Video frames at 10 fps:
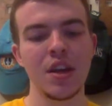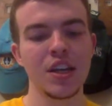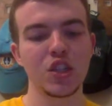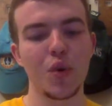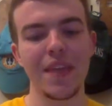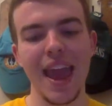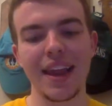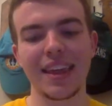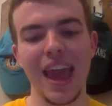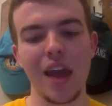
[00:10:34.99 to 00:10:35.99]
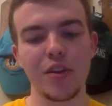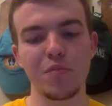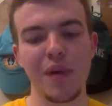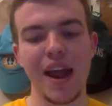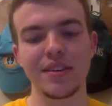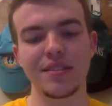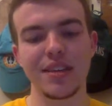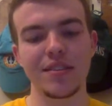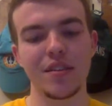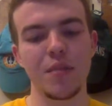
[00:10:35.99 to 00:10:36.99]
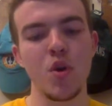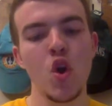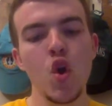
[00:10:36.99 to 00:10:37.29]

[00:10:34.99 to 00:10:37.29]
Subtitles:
So when they had gathered, Pilate said to them,